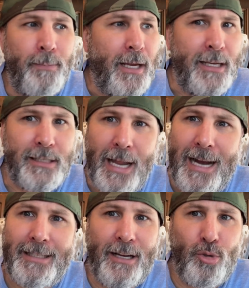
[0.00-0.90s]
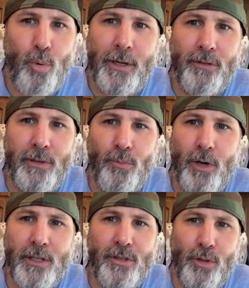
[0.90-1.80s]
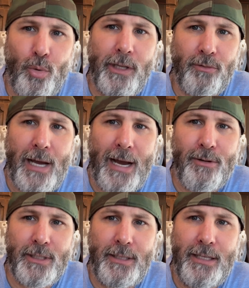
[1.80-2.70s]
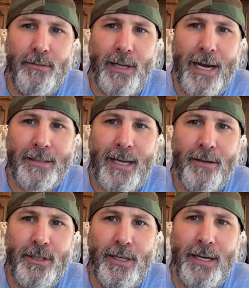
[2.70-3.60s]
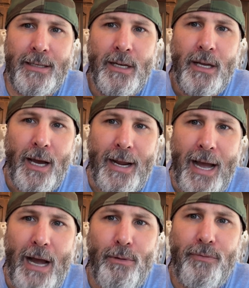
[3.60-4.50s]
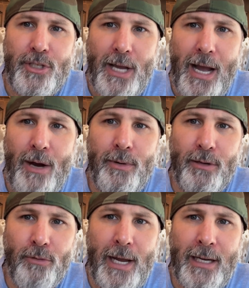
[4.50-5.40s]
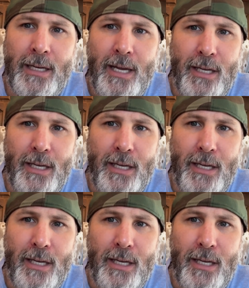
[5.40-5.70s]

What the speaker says: It's locked down 23-1. So 23 hours a day you lock down. You get an hour for shower and rec.